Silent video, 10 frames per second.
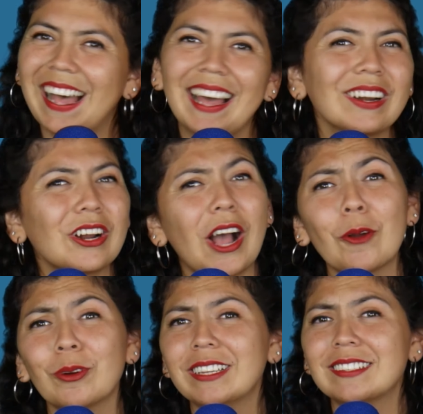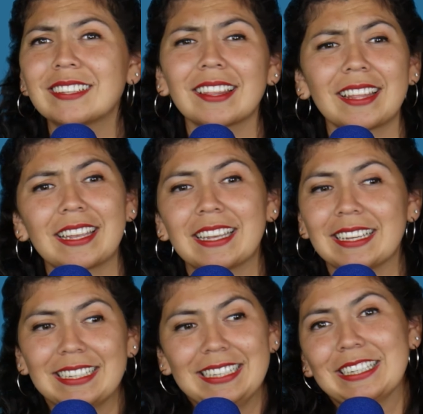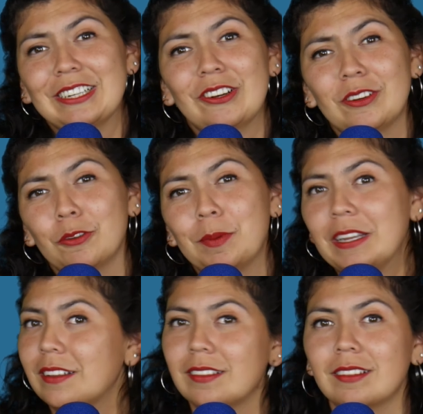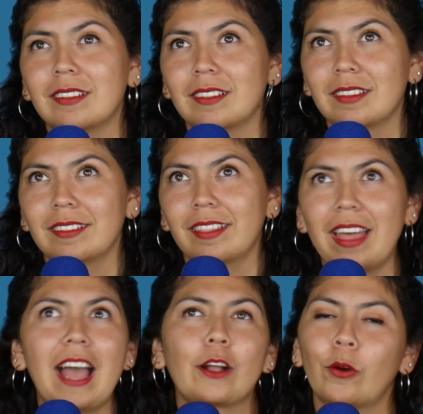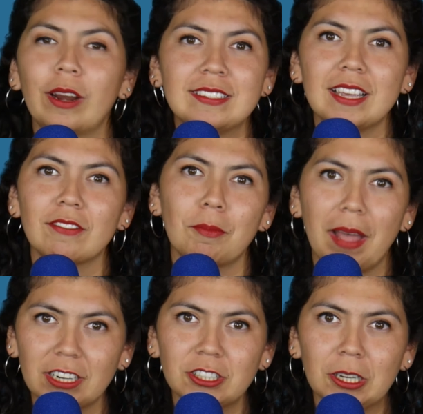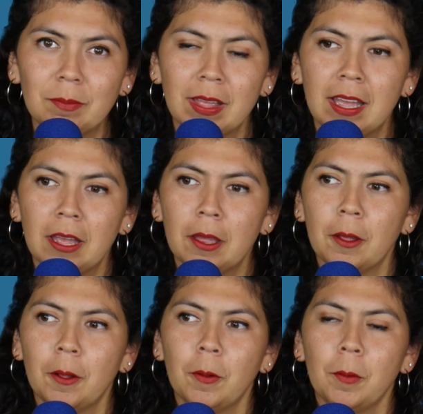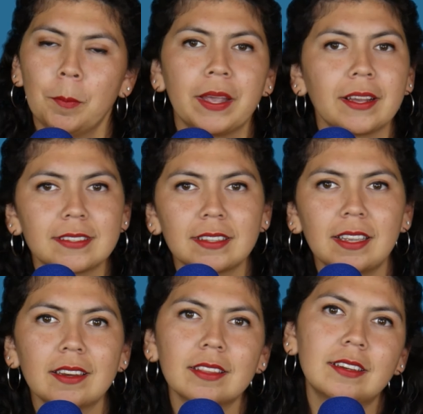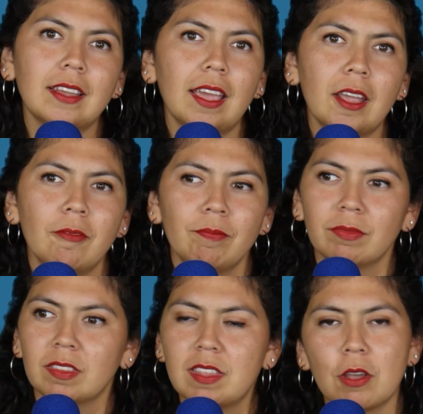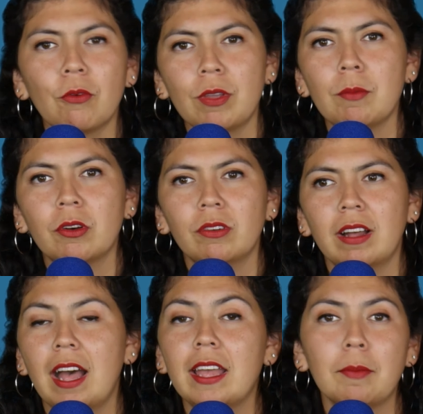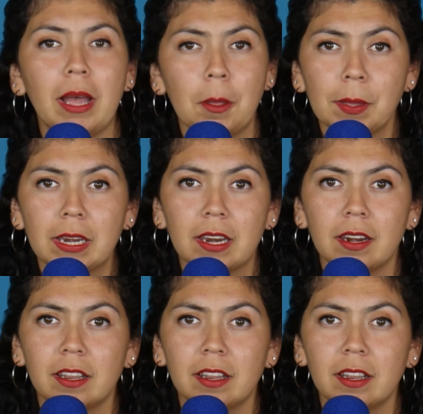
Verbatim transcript: I don't know. I wouldn't say like, you know, it would be that crazy of a matchup because at the end of the day, Teofimo, in my opinion,